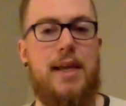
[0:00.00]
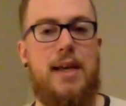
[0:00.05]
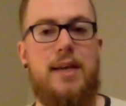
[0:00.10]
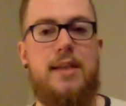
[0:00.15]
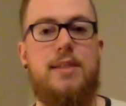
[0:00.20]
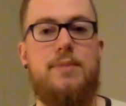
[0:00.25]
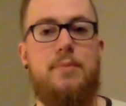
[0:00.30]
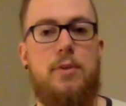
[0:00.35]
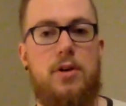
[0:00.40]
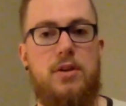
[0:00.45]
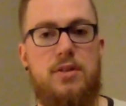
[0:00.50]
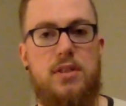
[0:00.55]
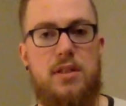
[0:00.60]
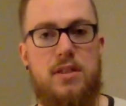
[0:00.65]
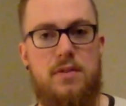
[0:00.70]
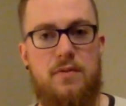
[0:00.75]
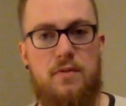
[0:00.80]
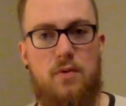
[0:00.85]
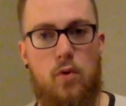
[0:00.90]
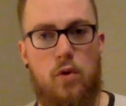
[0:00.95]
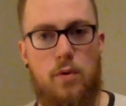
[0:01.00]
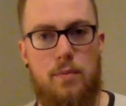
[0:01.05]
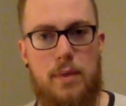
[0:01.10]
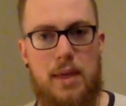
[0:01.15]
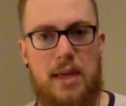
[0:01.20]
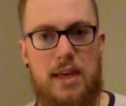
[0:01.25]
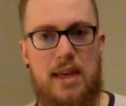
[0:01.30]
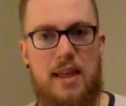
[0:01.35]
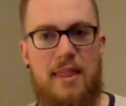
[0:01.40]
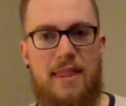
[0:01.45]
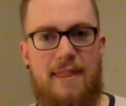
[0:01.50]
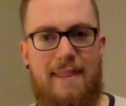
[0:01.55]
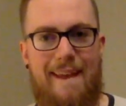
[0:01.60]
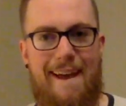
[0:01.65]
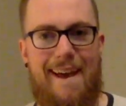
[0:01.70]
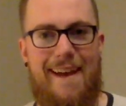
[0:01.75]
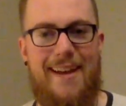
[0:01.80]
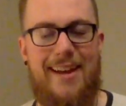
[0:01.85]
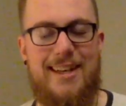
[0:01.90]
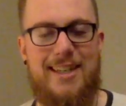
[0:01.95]
As Mars is forming
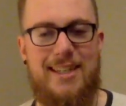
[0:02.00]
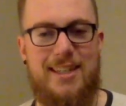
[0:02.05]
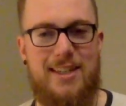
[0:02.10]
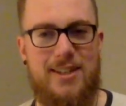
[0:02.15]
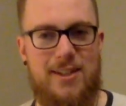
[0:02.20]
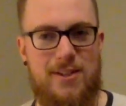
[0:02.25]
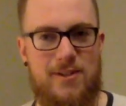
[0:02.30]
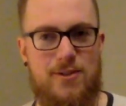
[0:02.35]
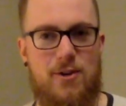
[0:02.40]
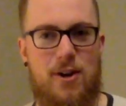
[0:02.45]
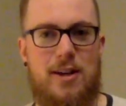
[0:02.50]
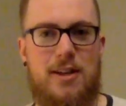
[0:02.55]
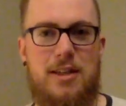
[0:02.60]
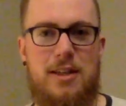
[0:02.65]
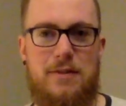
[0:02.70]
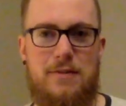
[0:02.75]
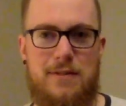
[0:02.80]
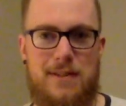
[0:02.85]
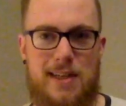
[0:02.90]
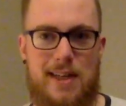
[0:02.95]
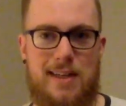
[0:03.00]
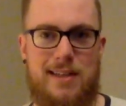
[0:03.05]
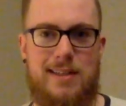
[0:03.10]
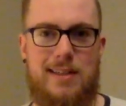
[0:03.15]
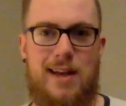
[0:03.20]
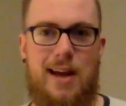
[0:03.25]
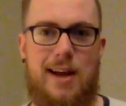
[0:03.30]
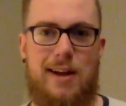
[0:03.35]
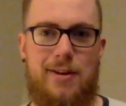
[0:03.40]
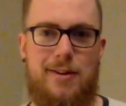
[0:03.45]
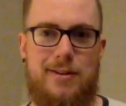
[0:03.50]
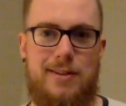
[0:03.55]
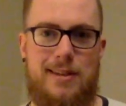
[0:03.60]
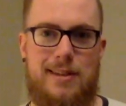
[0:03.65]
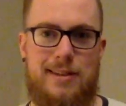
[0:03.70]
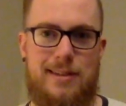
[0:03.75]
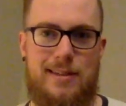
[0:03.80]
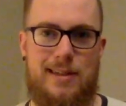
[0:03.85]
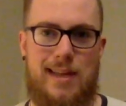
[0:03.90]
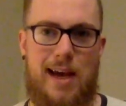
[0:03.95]
that constructive sextile to
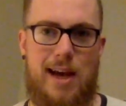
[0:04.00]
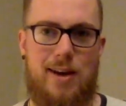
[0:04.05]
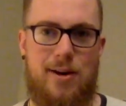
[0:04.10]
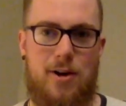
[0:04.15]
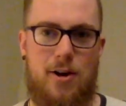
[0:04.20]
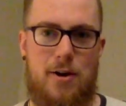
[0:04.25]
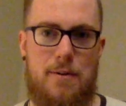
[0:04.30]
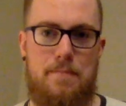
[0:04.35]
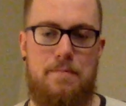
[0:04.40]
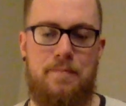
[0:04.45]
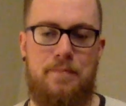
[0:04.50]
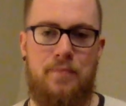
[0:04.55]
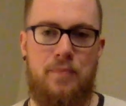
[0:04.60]
Saturn,